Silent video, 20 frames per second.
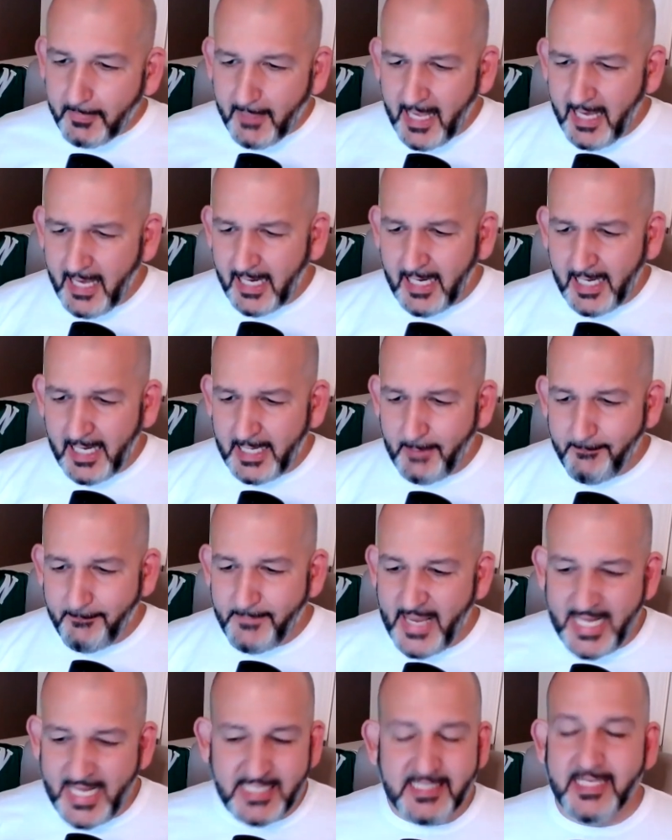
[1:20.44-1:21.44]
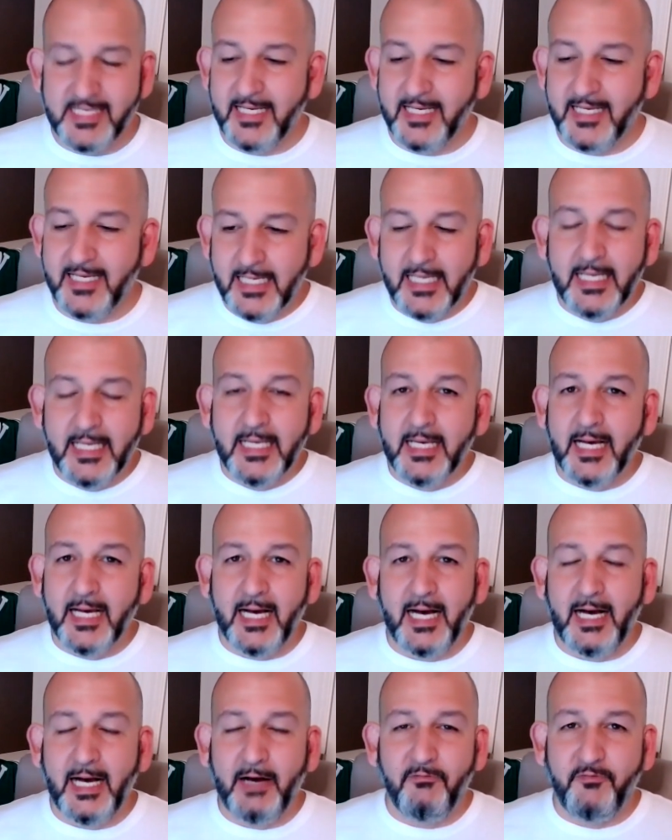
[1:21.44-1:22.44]
an amazing
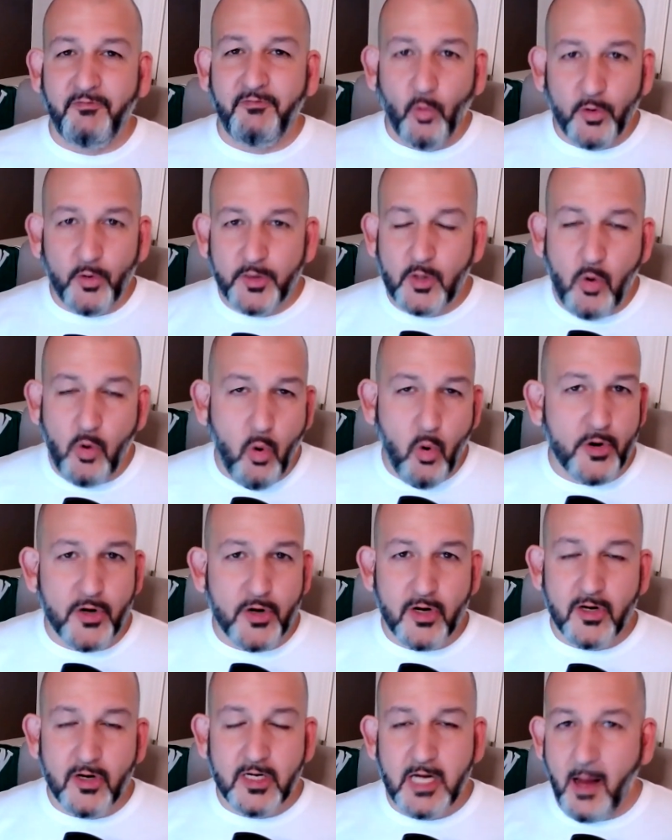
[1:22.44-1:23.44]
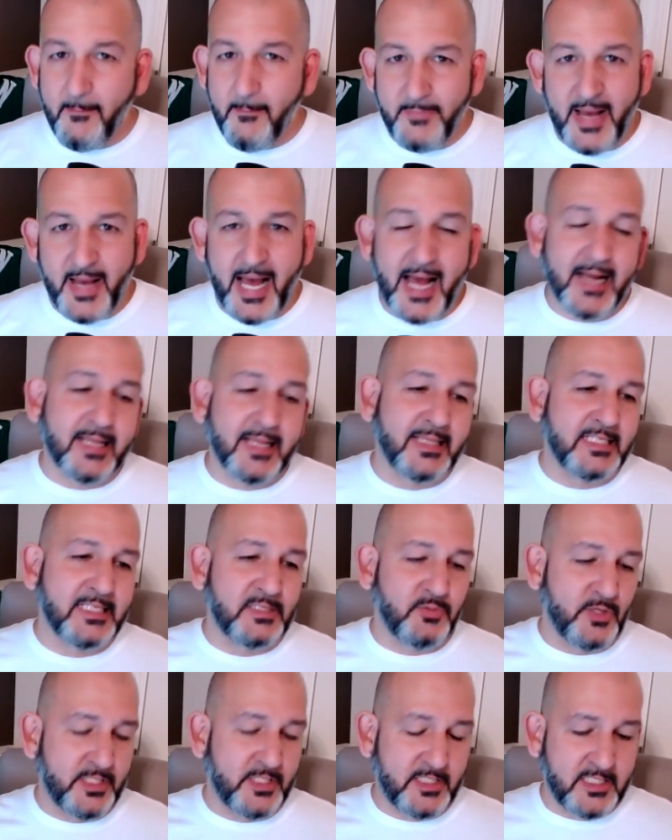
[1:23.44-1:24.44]
fourth quarter comeback.
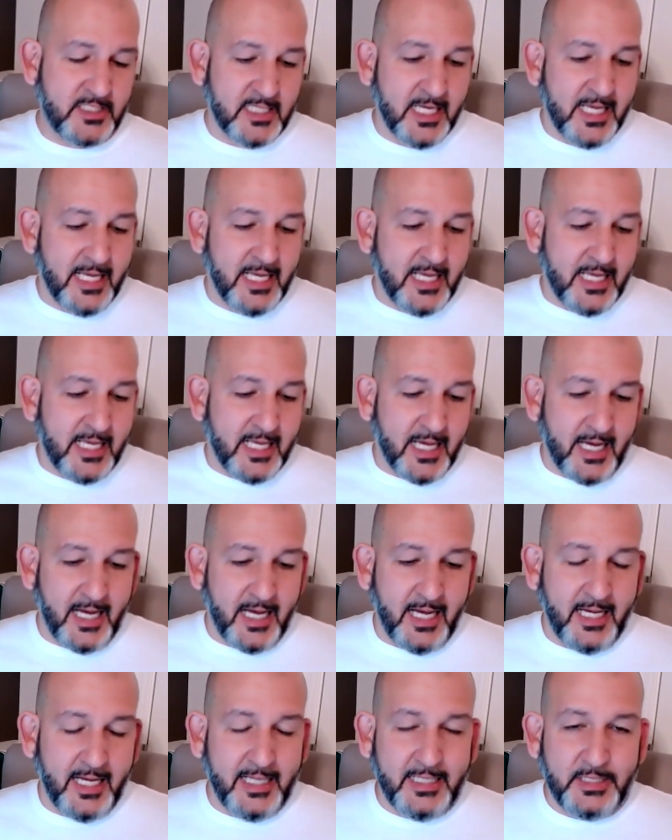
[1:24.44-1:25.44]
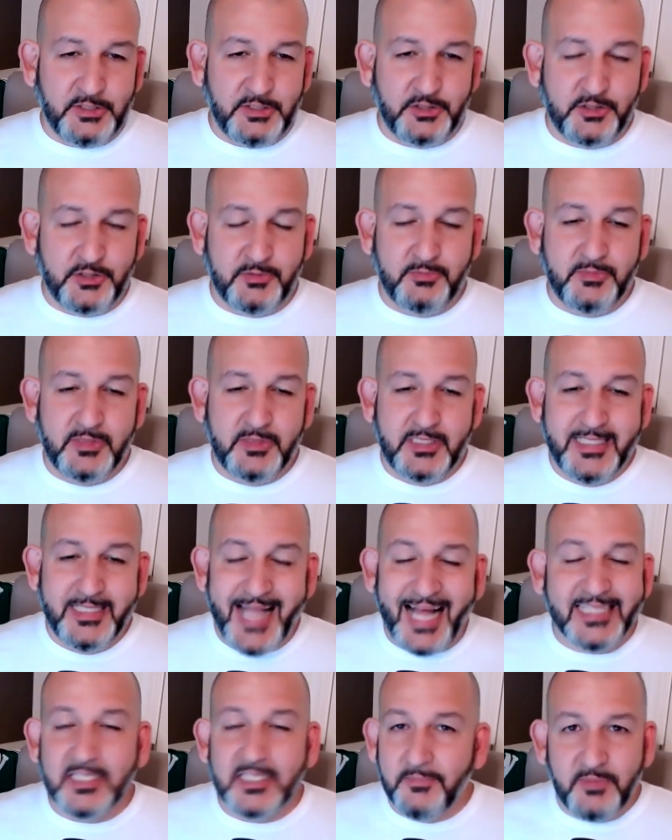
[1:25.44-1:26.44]
This was
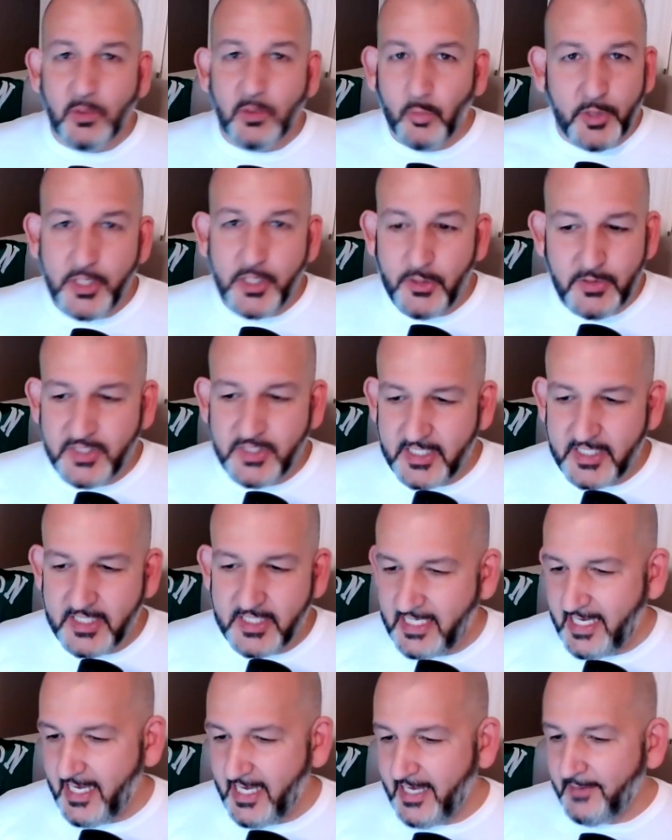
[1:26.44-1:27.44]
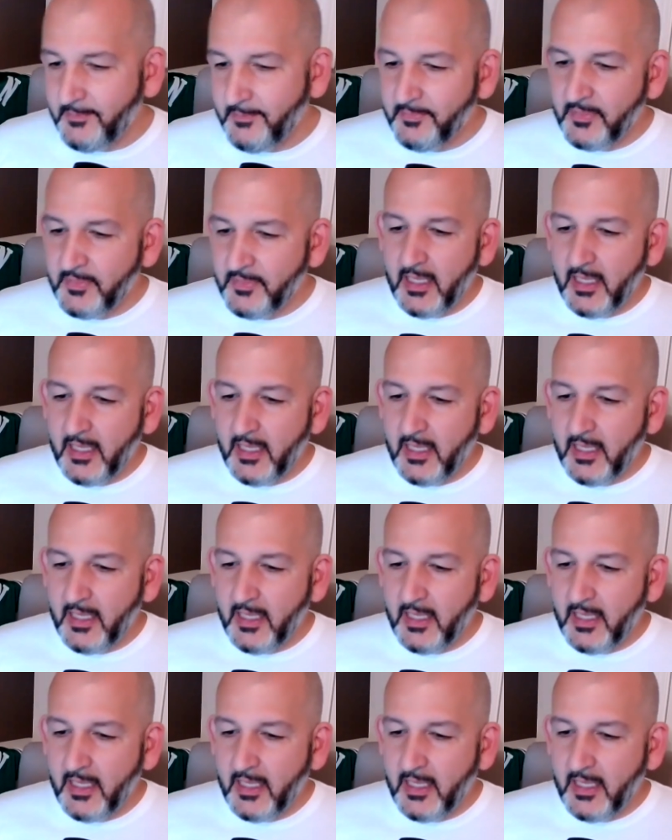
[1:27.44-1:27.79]
not something we're used to seeing.